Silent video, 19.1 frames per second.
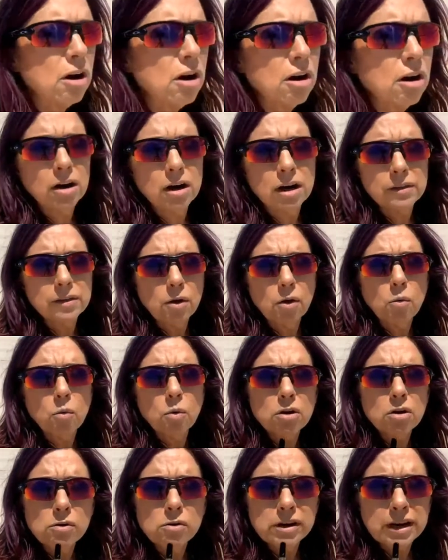they were, and
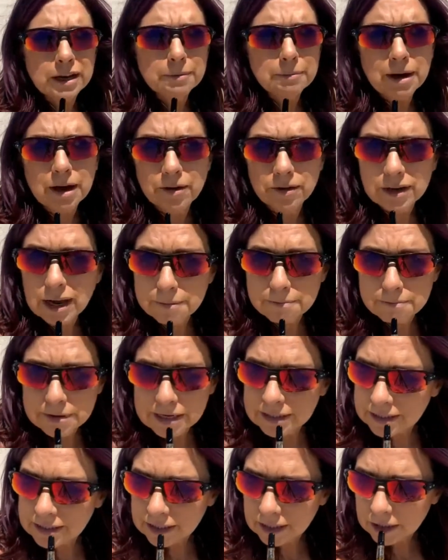the whole world came out, and
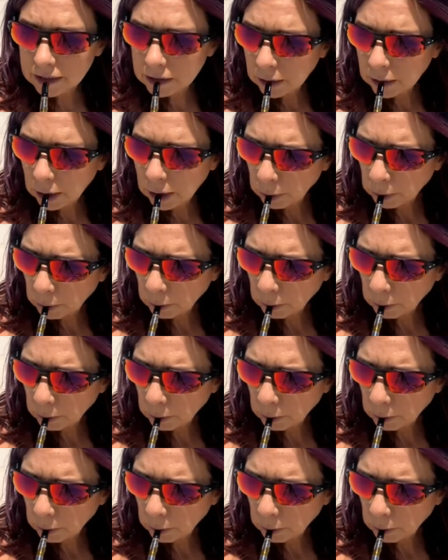I miss it.